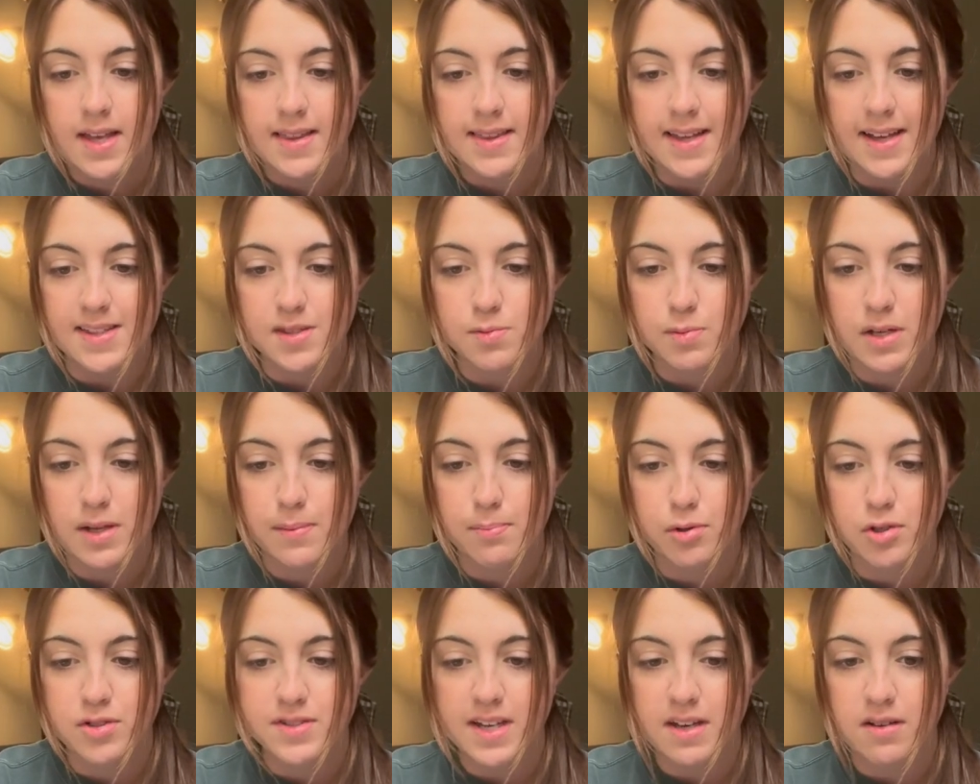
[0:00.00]
That's when he
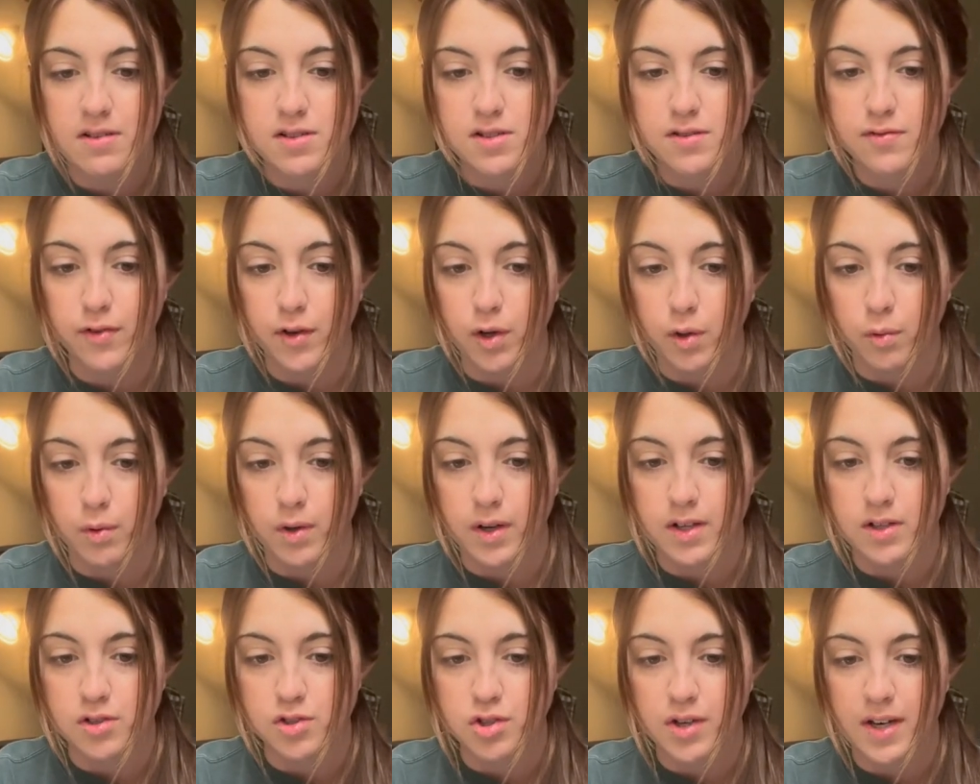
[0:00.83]
pulls out his
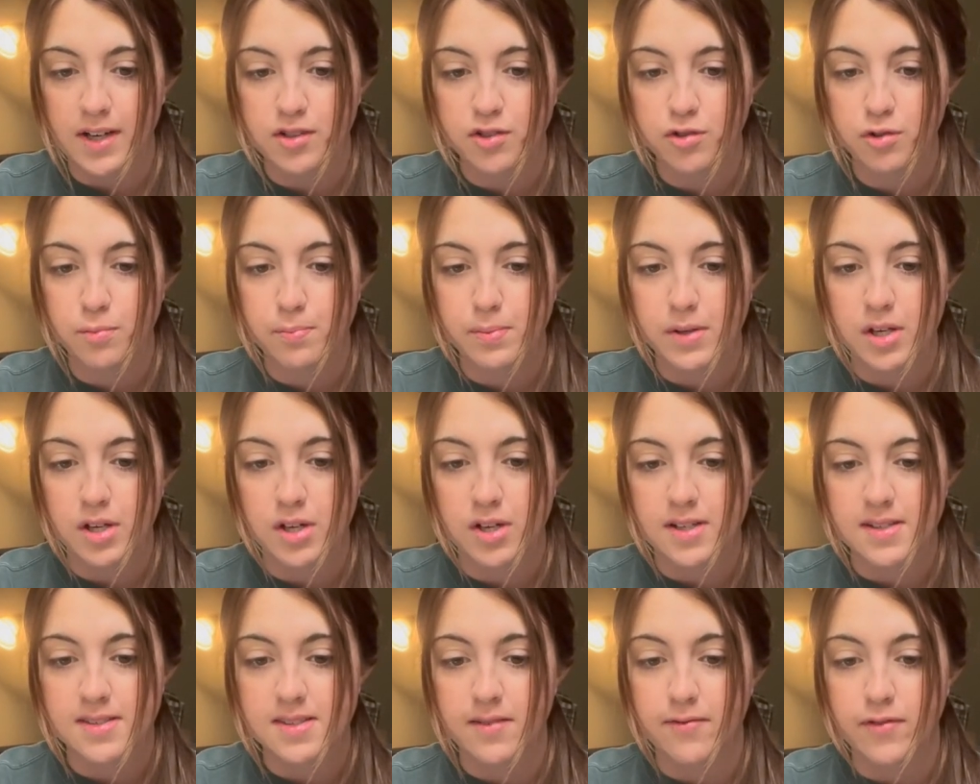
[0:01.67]
phone and tried to appear
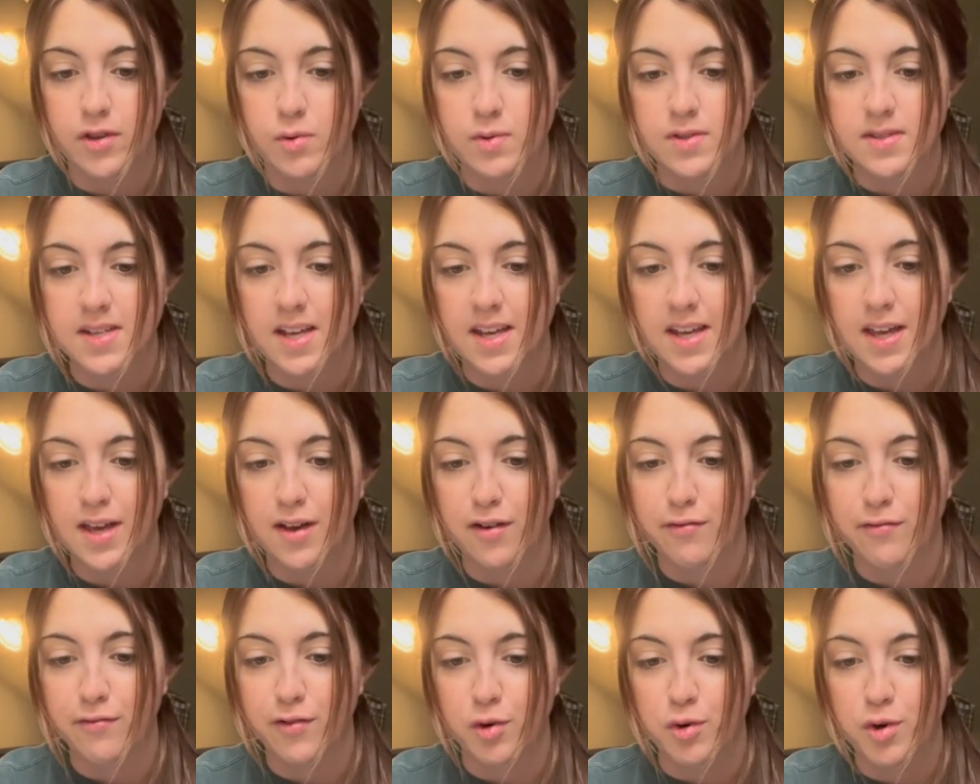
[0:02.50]
as if he was taking
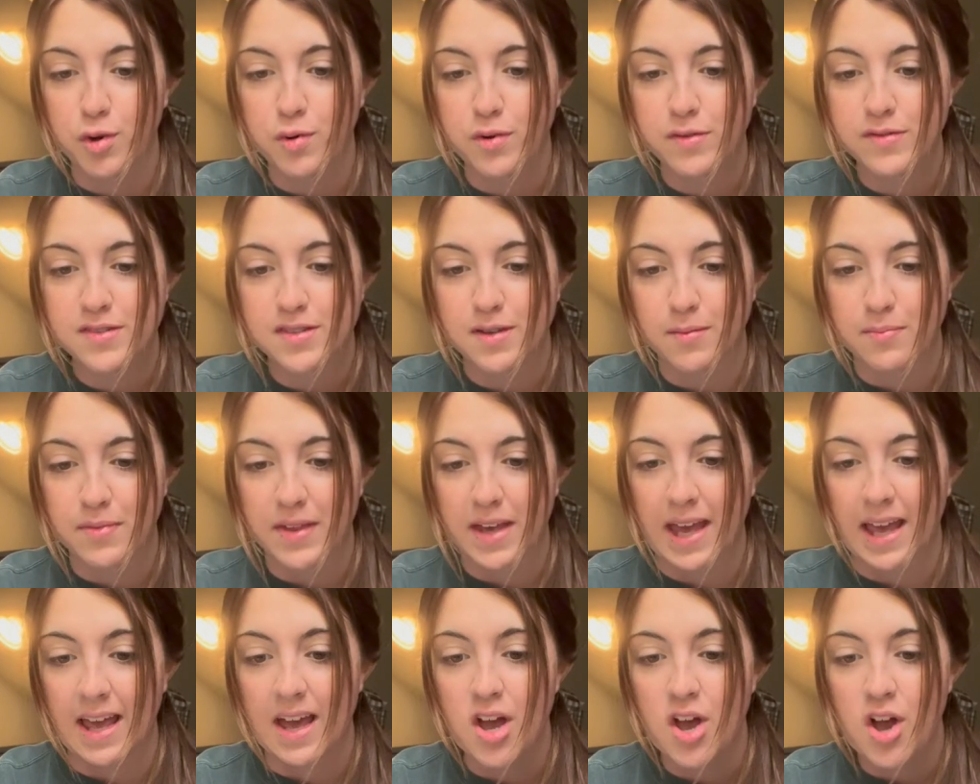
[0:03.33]
a photo of
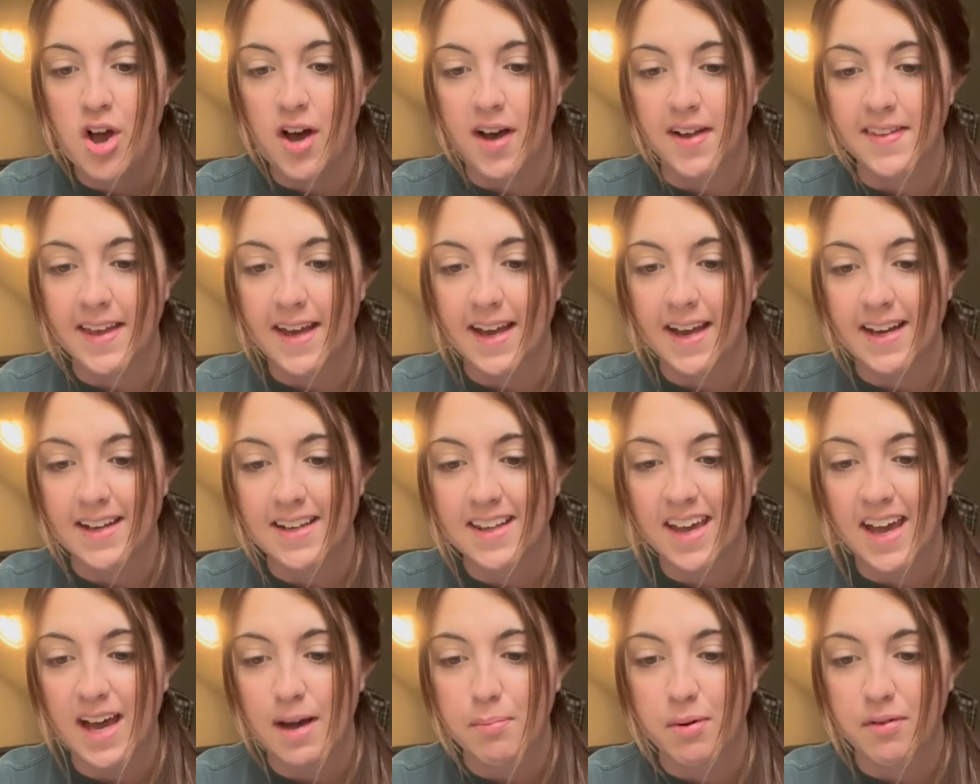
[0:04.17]
something on the
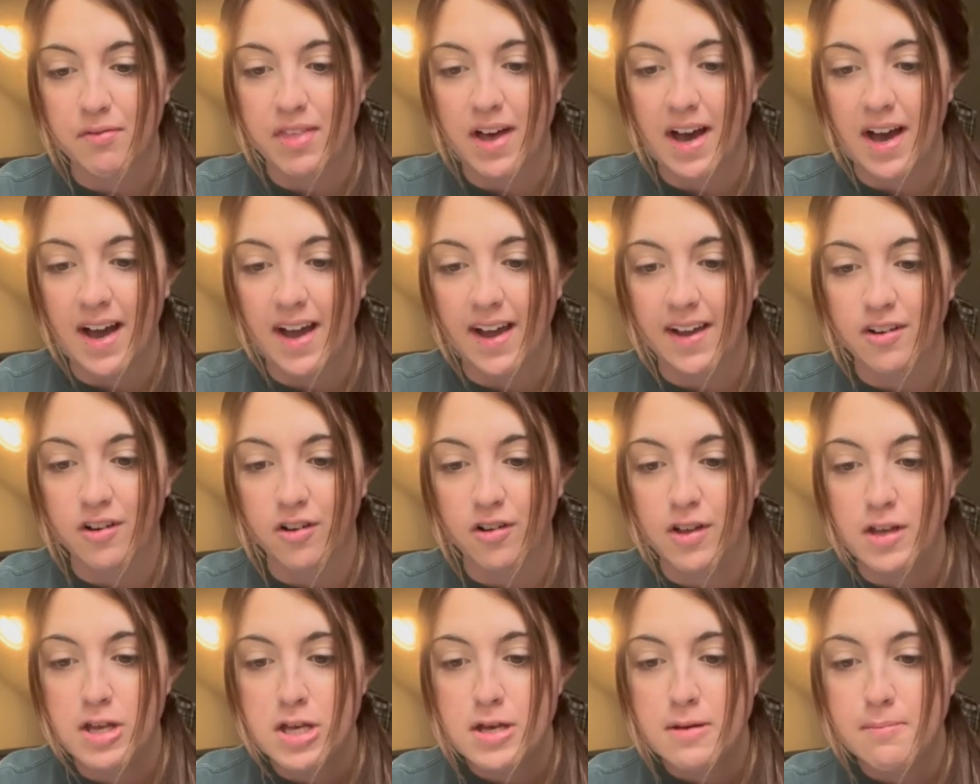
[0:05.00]
end cap of the
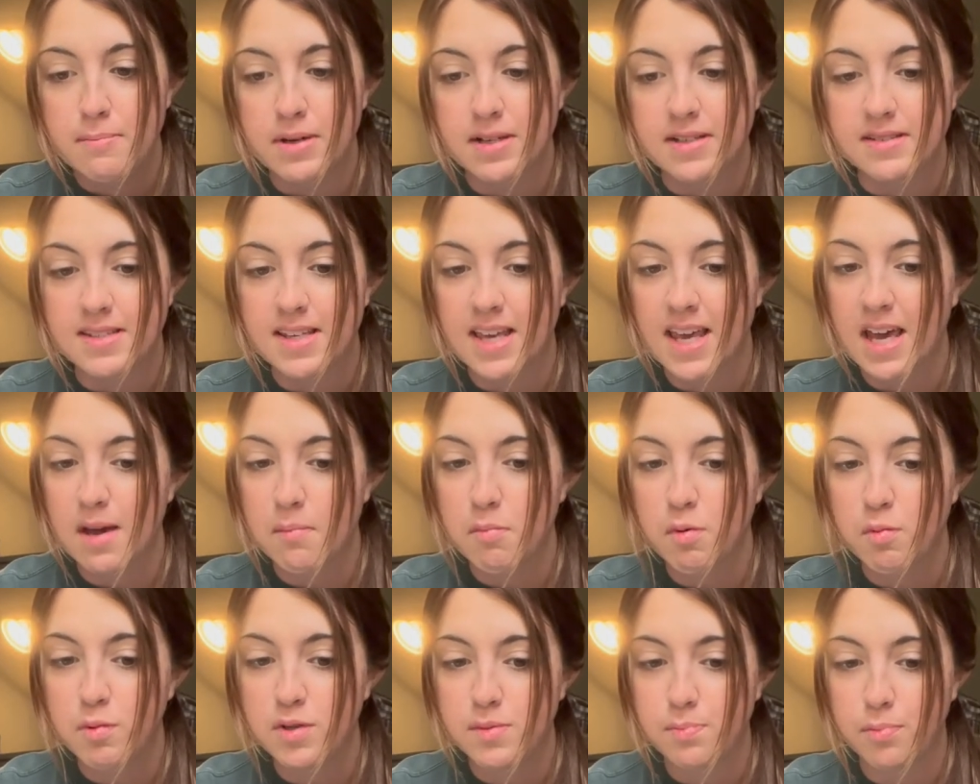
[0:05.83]
aisle, but his
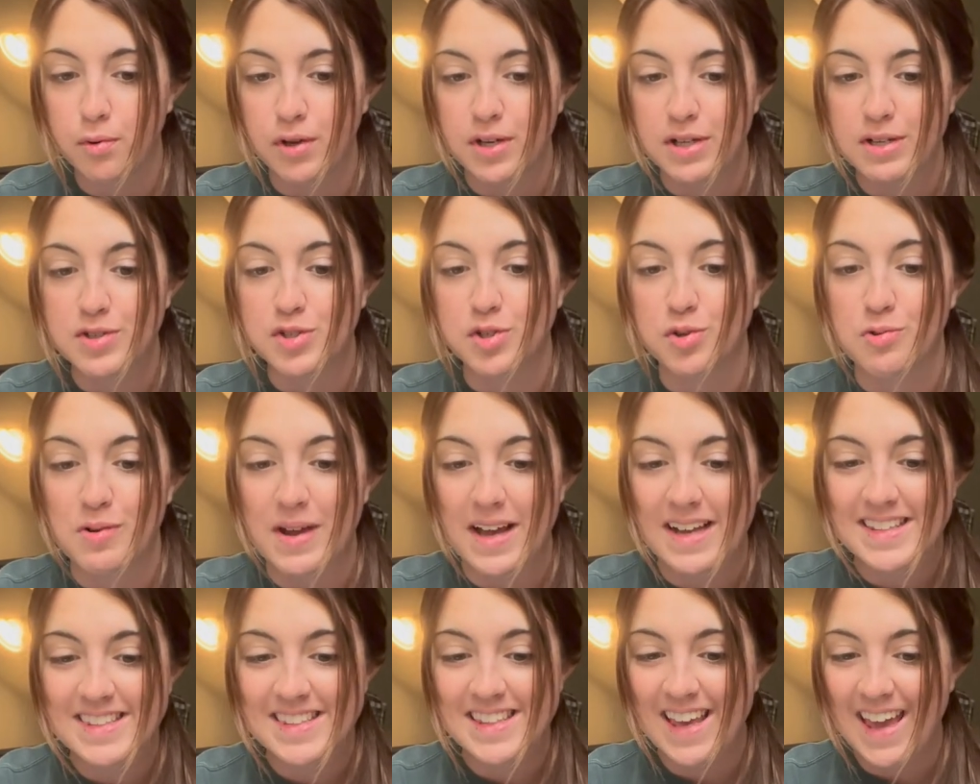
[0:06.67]
camera was pointed
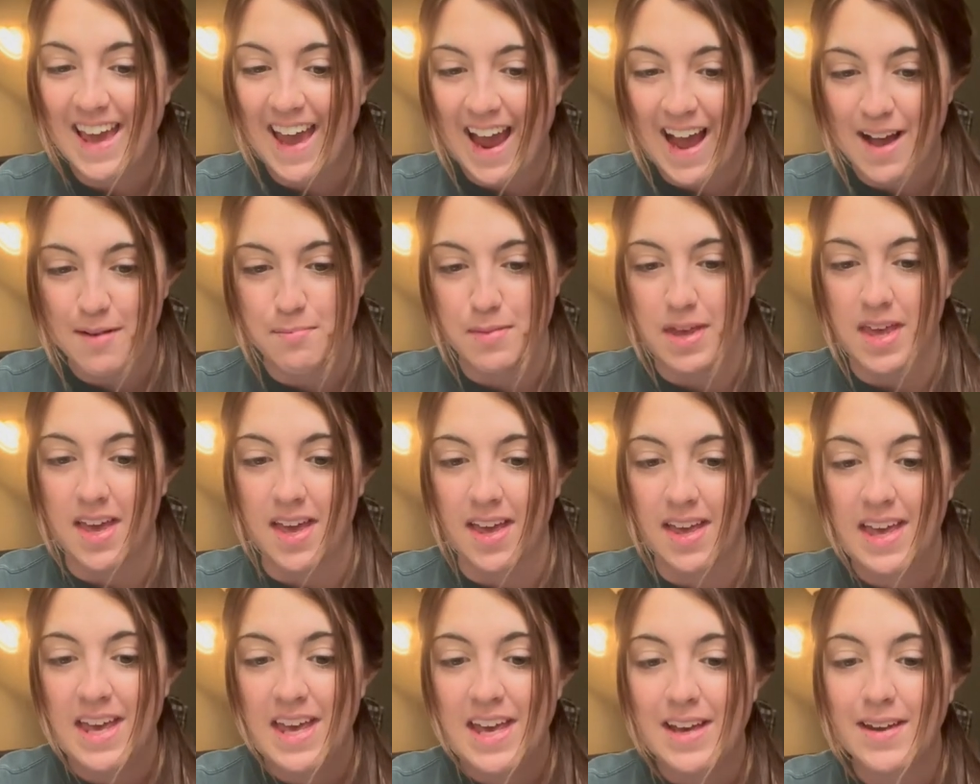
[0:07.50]
directly at
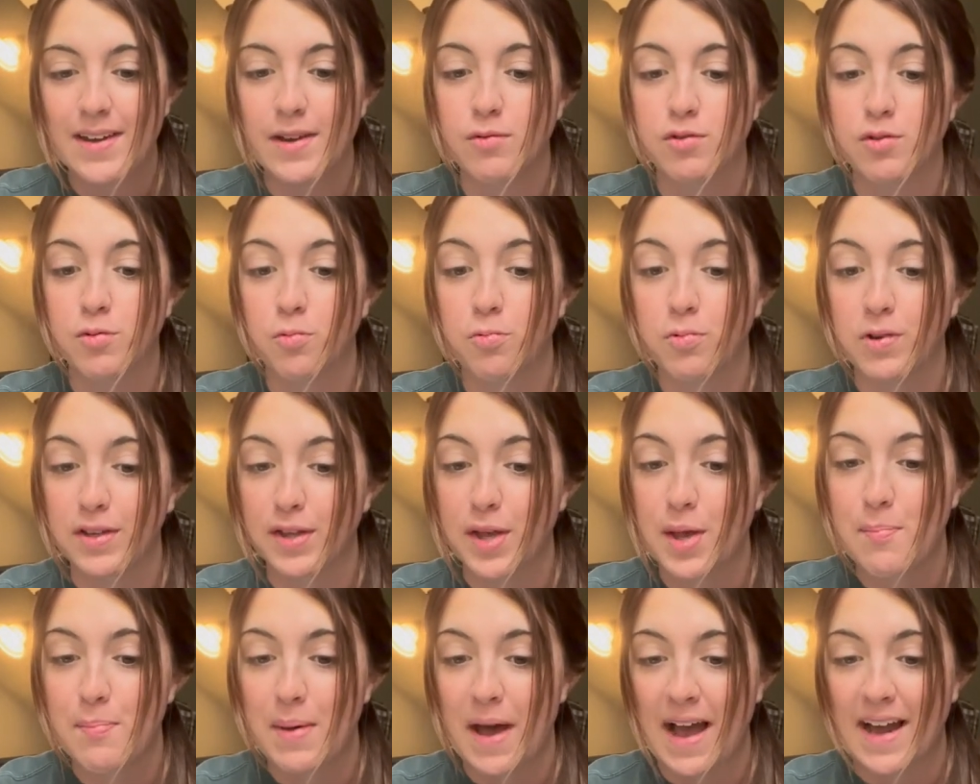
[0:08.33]
me and he was
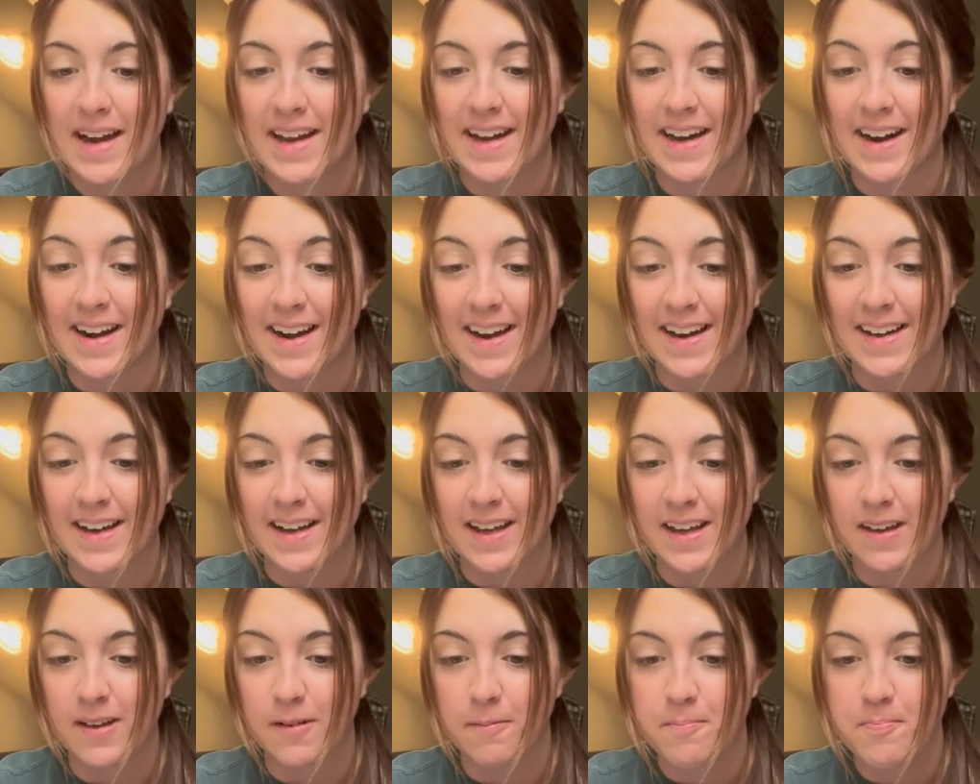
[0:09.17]
really bad at
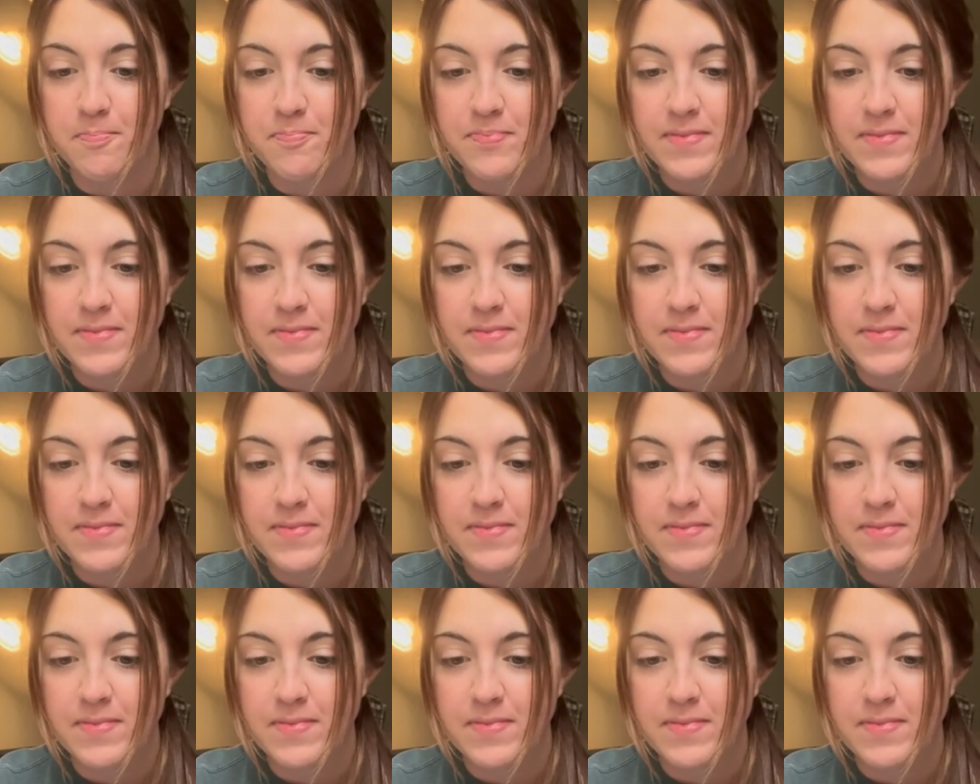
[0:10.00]
hiding it.